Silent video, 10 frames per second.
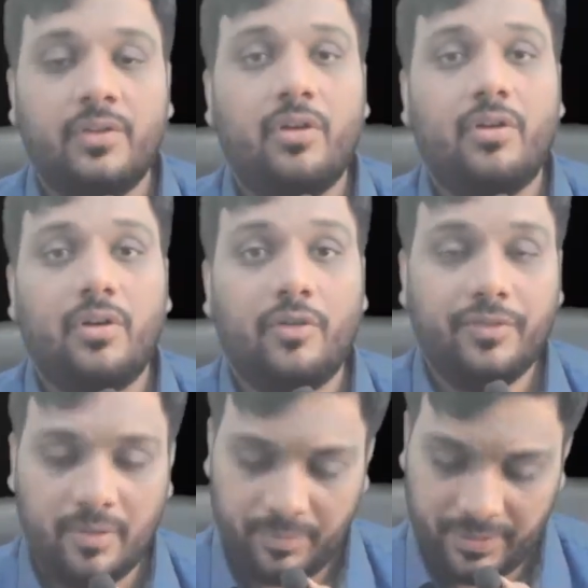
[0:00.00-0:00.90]
of
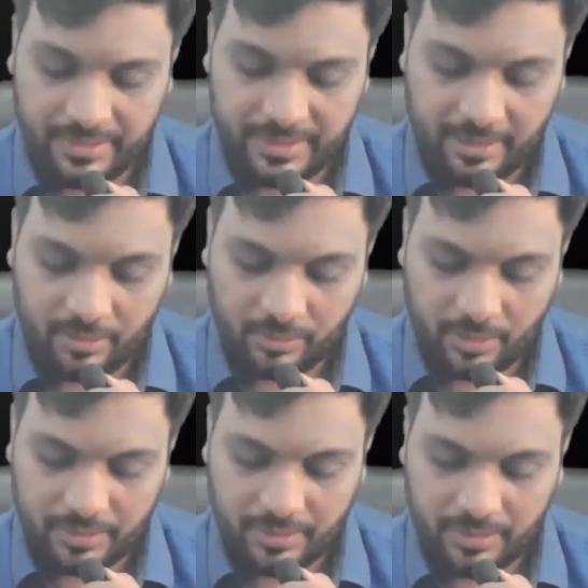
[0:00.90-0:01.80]
Companies Act
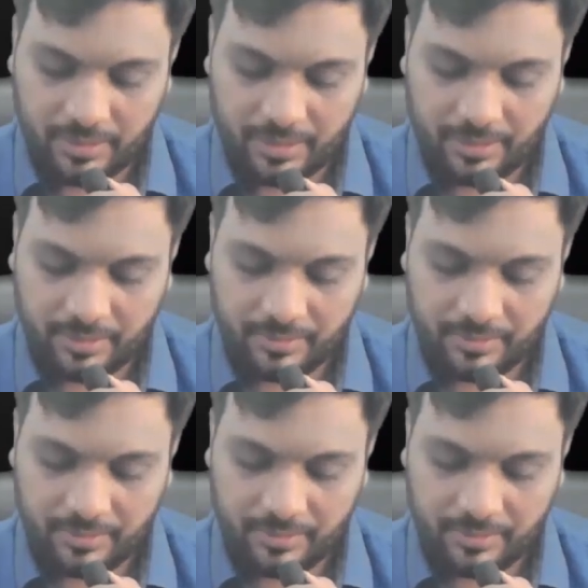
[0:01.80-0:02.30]
2013.